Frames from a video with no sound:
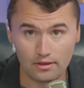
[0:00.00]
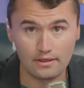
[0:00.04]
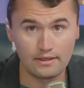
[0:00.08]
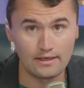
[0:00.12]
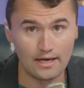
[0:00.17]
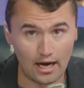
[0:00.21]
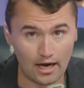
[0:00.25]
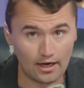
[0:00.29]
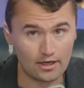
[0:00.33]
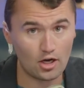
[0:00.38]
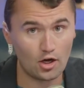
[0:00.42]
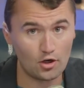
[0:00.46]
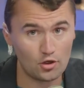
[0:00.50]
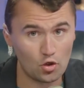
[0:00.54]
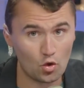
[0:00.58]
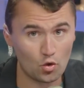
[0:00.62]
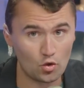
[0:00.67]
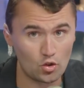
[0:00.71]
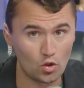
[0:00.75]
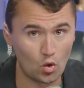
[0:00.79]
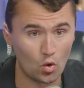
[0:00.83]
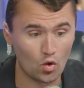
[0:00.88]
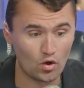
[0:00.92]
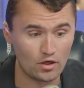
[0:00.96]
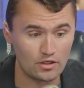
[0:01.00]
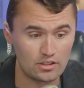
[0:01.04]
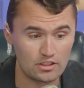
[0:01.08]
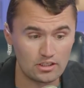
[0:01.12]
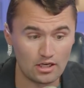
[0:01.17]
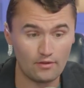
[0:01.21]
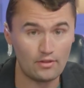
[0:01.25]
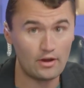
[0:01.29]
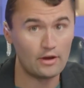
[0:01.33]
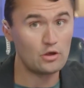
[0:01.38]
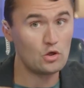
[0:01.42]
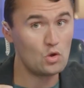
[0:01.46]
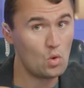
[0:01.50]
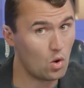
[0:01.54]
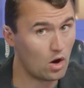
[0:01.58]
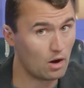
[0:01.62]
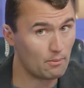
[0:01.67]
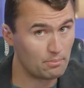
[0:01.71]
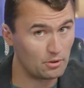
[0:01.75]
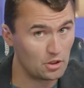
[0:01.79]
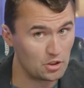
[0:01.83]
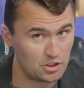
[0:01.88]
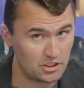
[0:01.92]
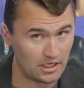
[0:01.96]
knock on your door and say that you
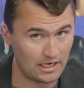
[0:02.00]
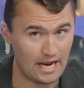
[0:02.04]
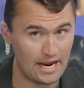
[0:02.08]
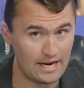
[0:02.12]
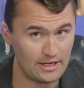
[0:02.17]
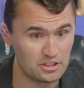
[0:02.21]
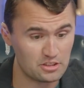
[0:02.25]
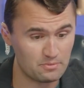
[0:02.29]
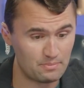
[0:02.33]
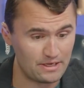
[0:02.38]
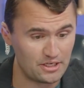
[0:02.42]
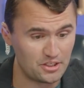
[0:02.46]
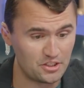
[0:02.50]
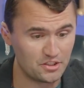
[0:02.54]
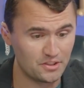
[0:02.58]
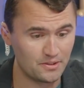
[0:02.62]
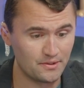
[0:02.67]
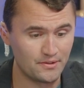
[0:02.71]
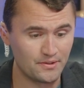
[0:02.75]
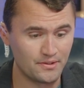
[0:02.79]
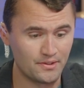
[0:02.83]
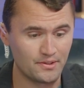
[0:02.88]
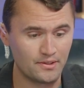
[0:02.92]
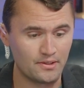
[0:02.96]
are pushing hate speech.